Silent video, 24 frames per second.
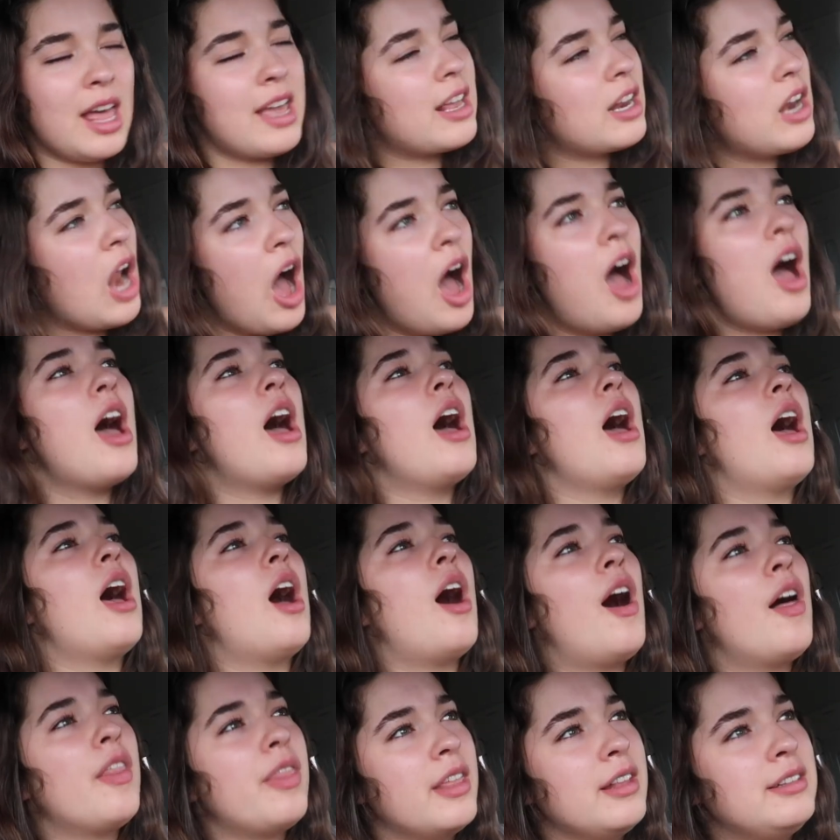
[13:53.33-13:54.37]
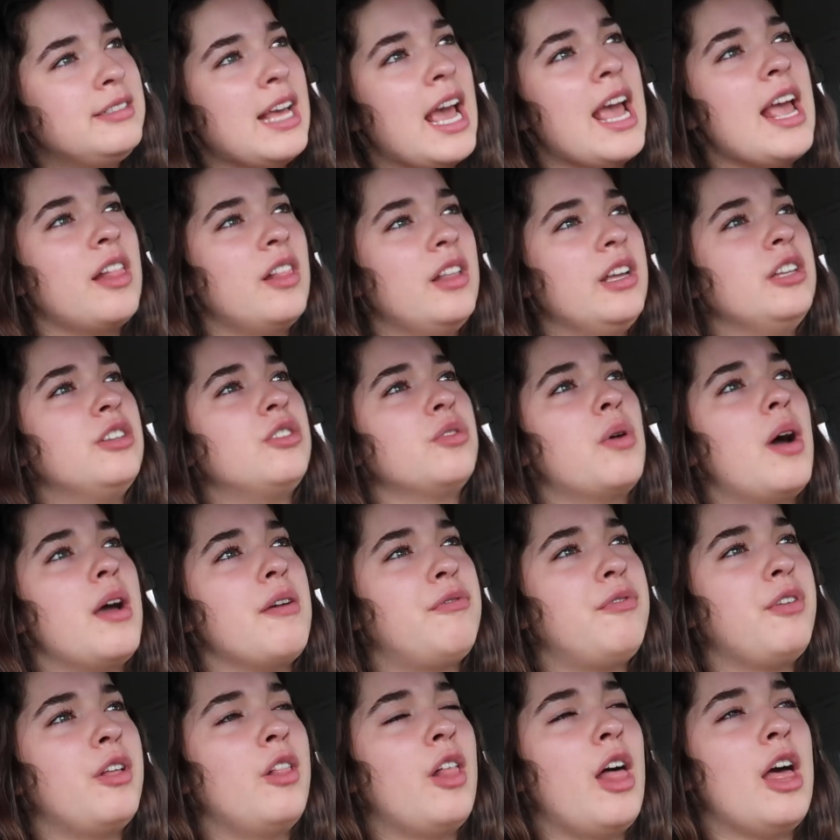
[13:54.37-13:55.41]
Like, not on the daily do I
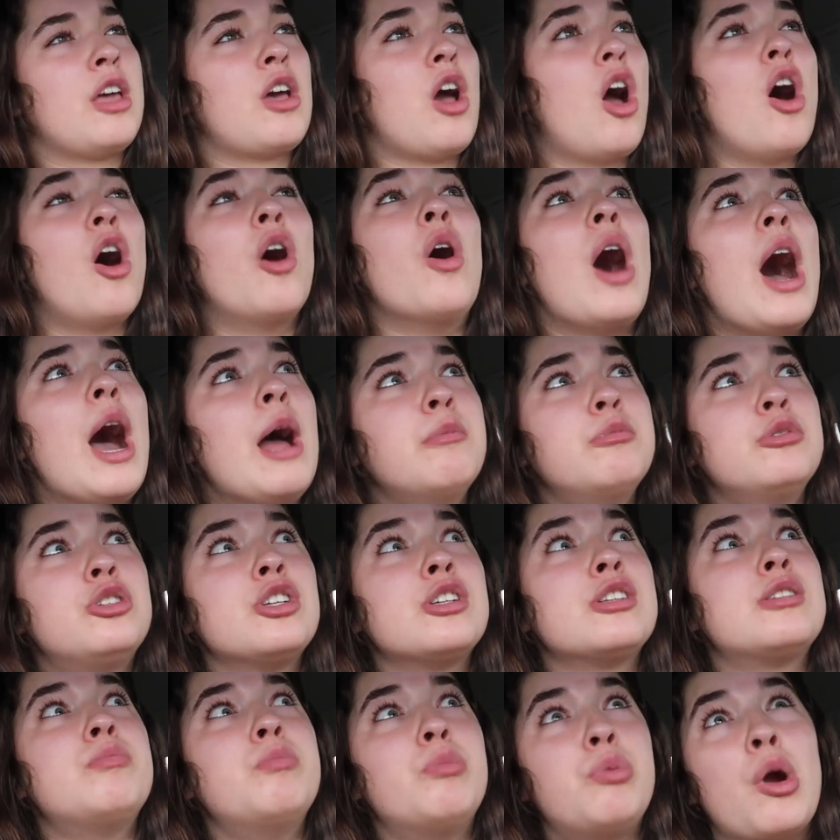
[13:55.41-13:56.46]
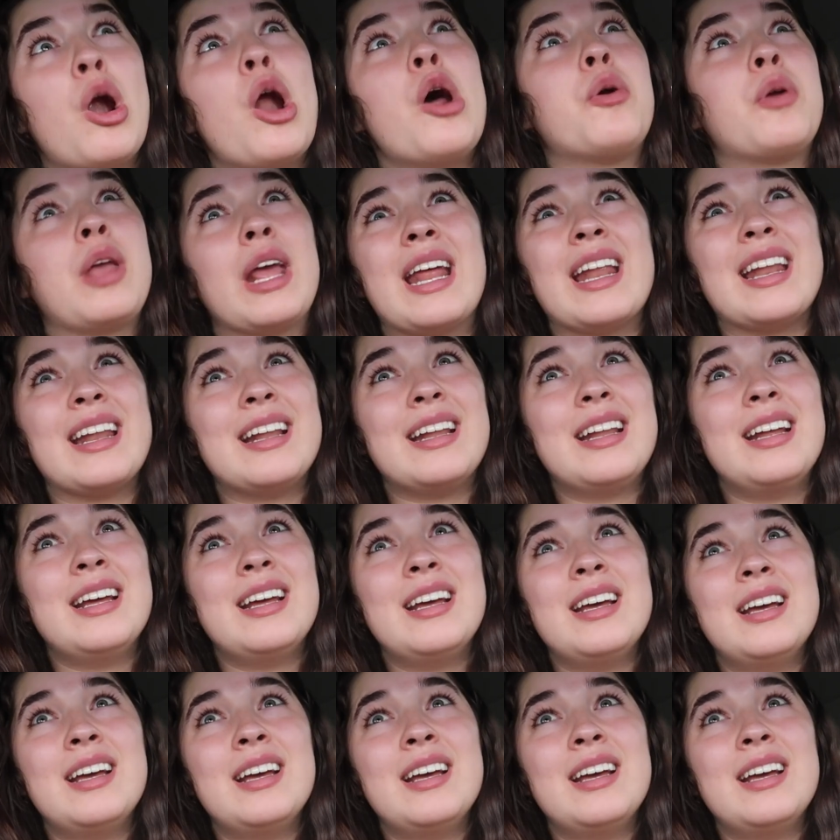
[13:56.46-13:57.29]
feel like, oh, I'm just broken.